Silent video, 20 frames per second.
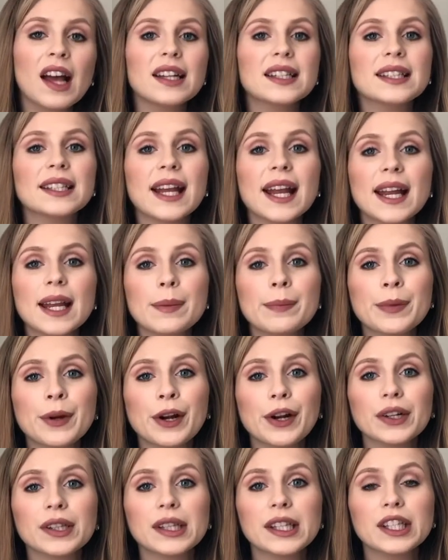Today I'm
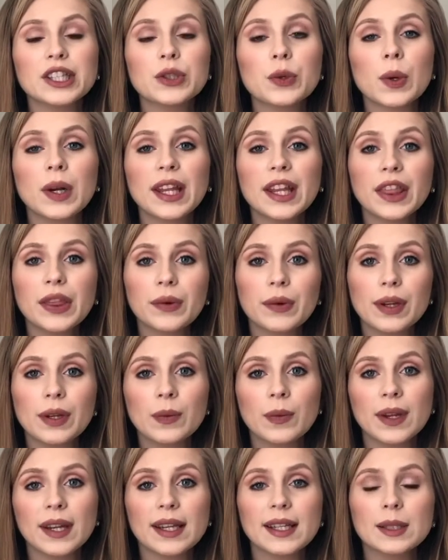currently 23
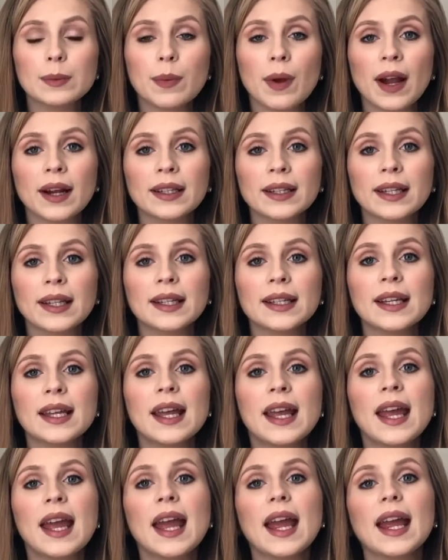weeks pregnant
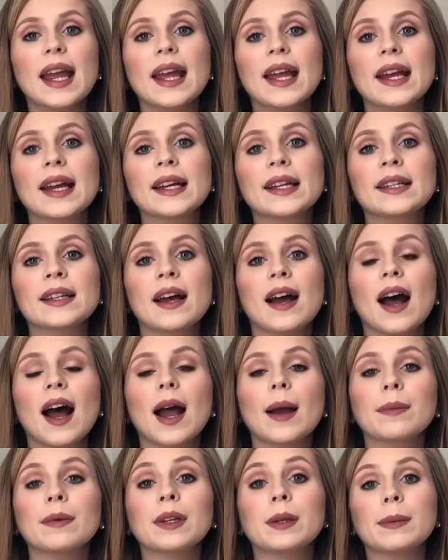and
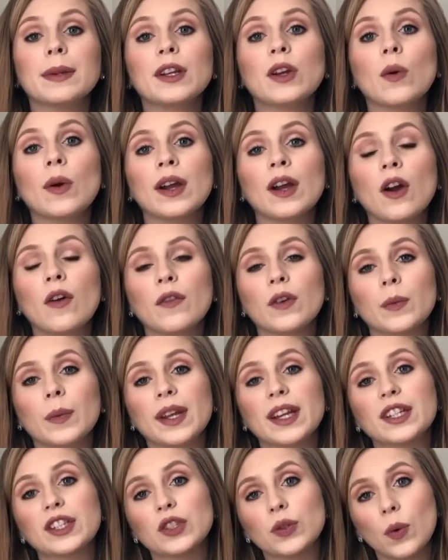I'm going to be going over
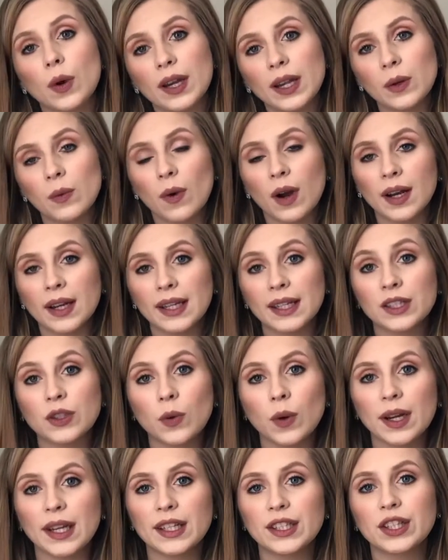weeks 21 and
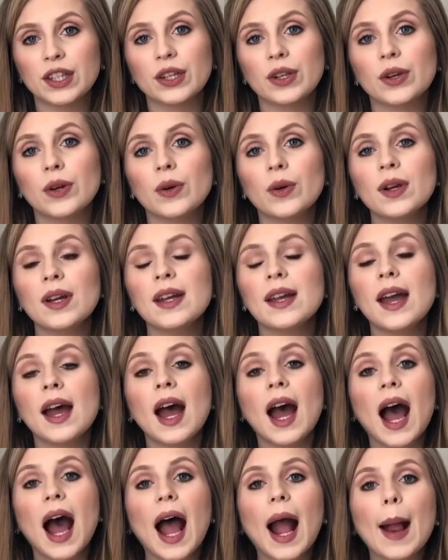22.
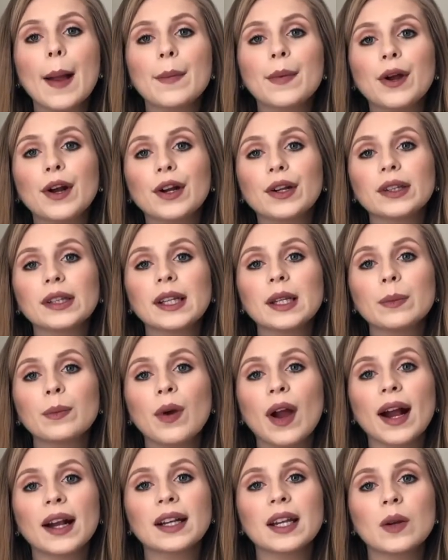I am currently
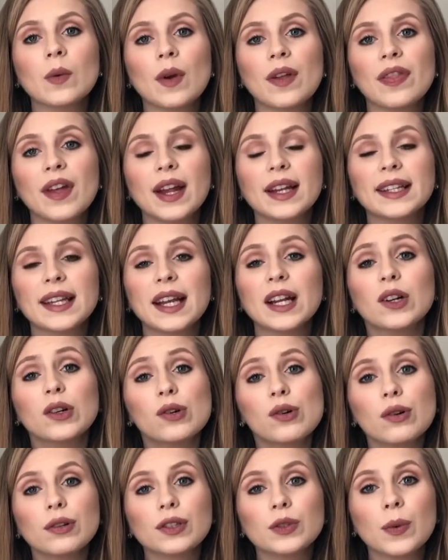pregnant with
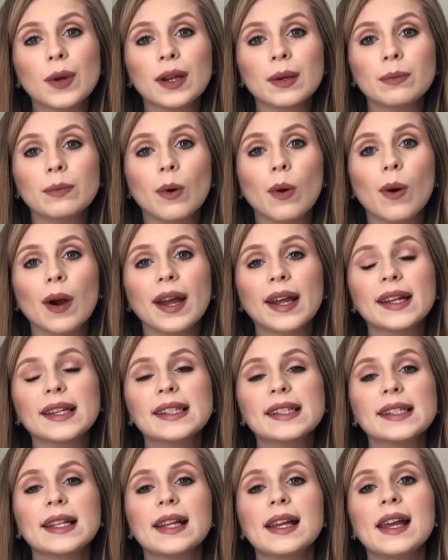identical twin
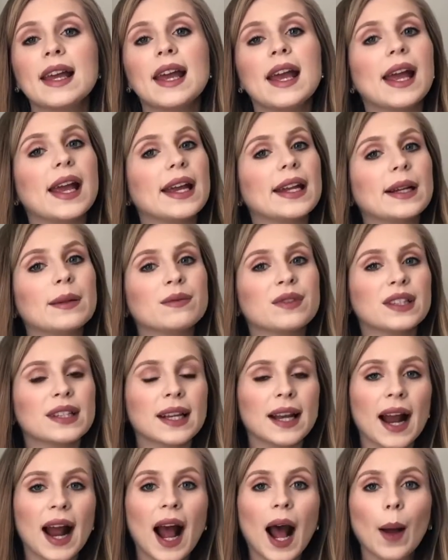boys and I'm just
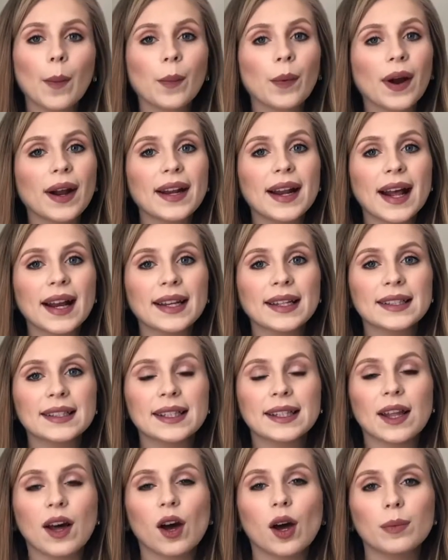going to hop right on
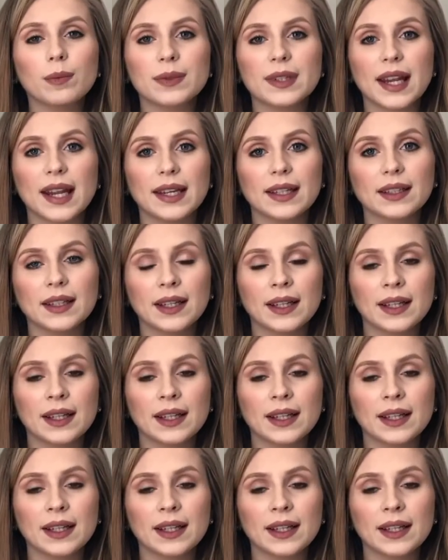into the update.